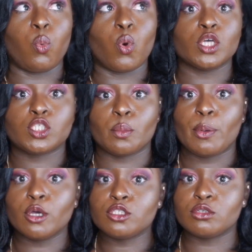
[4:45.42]
was
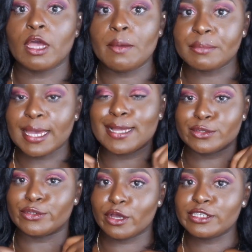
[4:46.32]
supposed to help me
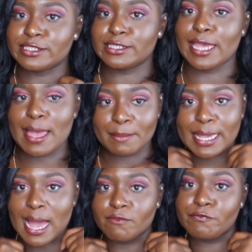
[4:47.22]
adjust the hair,
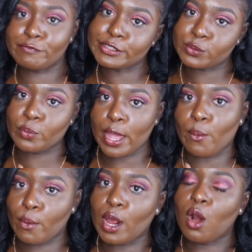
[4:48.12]
make it fit
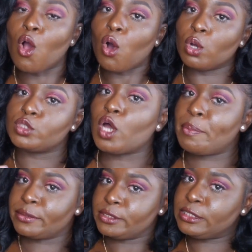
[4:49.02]
well on
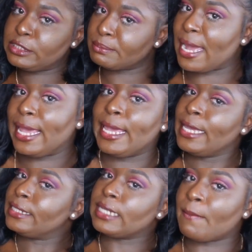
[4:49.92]
top. This is my
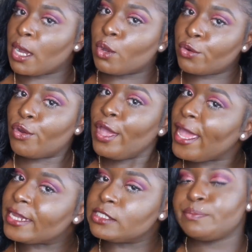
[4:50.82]
Yamangoro
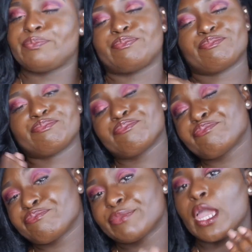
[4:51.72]
head,
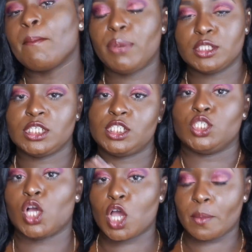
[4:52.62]
but it
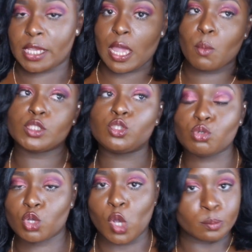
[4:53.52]
did not come. It came with
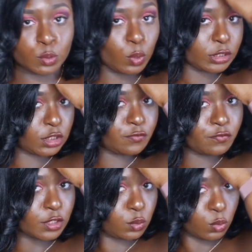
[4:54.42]
two combs, one in the
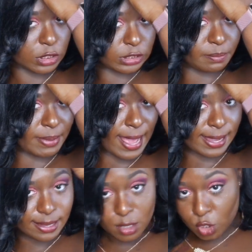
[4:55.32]
front, one in the
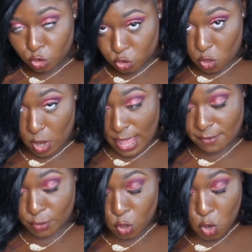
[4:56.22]
back. So I
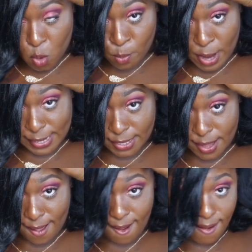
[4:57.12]
have a comb right
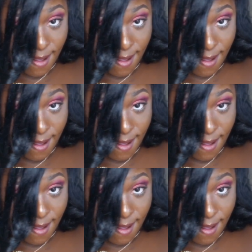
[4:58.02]
here